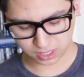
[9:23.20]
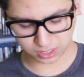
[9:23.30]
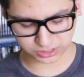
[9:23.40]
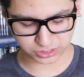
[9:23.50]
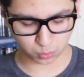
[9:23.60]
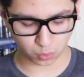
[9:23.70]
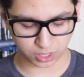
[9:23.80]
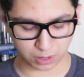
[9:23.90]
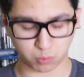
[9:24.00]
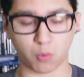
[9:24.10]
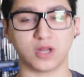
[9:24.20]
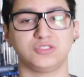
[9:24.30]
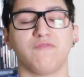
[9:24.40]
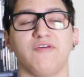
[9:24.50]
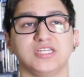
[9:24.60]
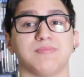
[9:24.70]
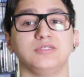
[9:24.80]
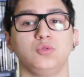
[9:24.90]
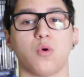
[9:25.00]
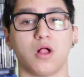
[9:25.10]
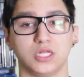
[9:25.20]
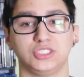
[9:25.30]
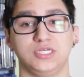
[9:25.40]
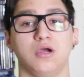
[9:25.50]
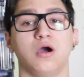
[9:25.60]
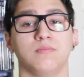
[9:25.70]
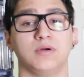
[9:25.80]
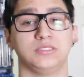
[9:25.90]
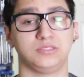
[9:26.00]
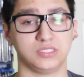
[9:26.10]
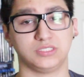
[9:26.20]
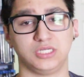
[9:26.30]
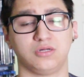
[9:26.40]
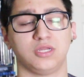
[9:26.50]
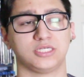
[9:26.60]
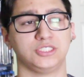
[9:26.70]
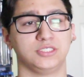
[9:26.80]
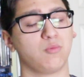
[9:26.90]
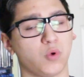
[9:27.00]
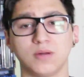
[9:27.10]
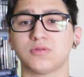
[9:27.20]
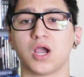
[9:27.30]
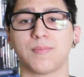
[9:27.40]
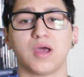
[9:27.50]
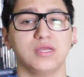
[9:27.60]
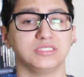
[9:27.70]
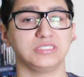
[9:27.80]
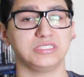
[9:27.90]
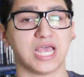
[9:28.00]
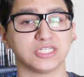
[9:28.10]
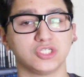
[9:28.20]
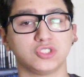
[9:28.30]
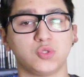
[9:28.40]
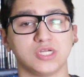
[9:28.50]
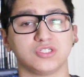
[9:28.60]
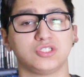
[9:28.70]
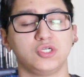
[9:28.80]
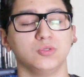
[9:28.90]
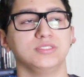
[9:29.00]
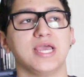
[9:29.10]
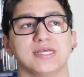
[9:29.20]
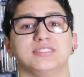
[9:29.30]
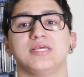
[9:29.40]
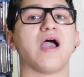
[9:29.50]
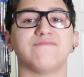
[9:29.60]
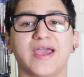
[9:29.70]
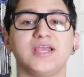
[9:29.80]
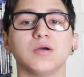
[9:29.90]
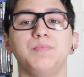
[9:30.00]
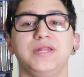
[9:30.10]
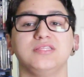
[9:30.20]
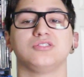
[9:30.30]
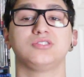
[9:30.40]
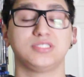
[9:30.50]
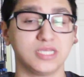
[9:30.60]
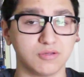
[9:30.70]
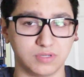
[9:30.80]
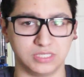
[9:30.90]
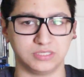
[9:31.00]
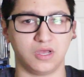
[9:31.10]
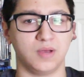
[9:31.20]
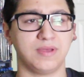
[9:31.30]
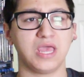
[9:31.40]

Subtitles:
this is the one I want to finish my duology on my Disney collection. And what I'm talking about is National Treasure 2. Yes, I finally completed the series. I